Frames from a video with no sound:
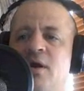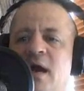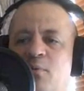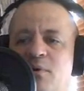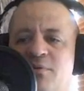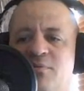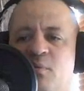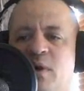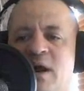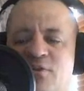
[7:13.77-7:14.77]
I would have
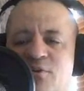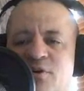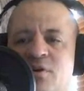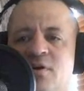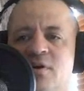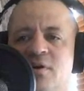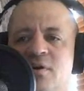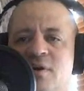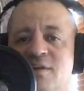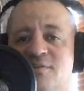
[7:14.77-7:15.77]
rather,
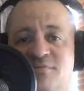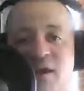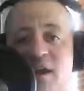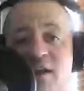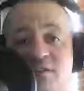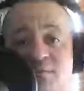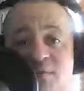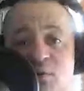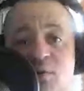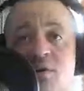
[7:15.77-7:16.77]
as a fan, as a
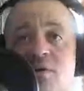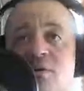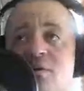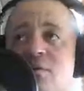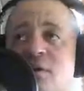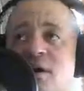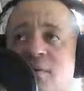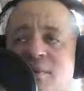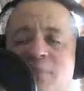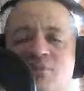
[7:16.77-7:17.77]
viewer,
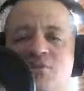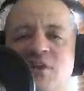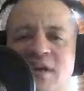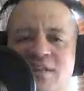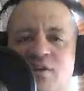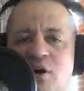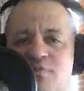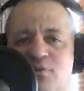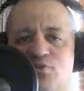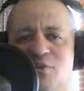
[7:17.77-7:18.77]
them just kicked it
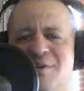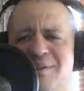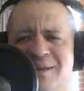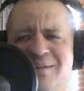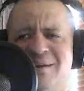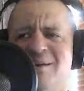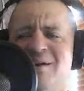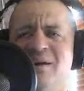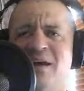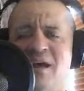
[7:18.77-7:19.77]
off with Trinity. Like,
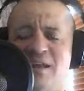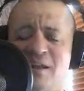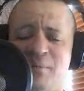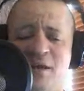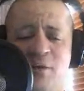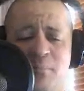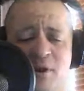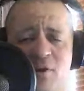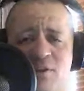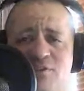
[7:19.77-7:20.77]
and I'm not
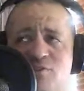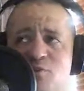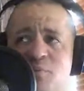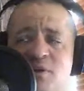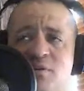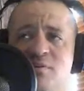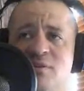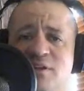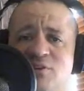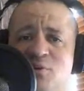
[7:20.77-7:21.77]
comparing these two, but
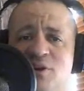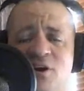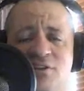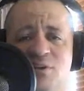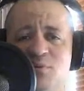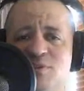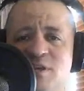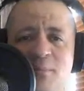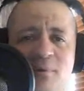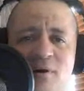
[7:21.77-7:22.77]
like Tony Khan did with
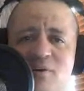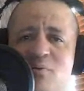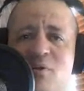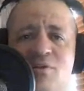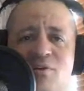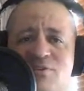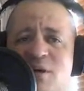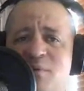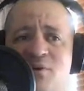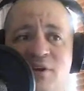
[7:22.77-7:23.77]
CM Punk a long
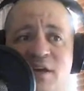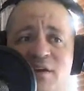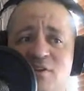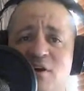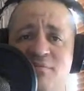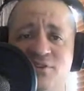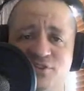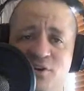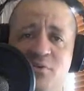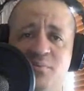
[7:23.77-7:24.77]
time ago. He kicked off the
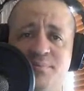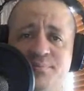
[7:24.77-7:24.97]
show,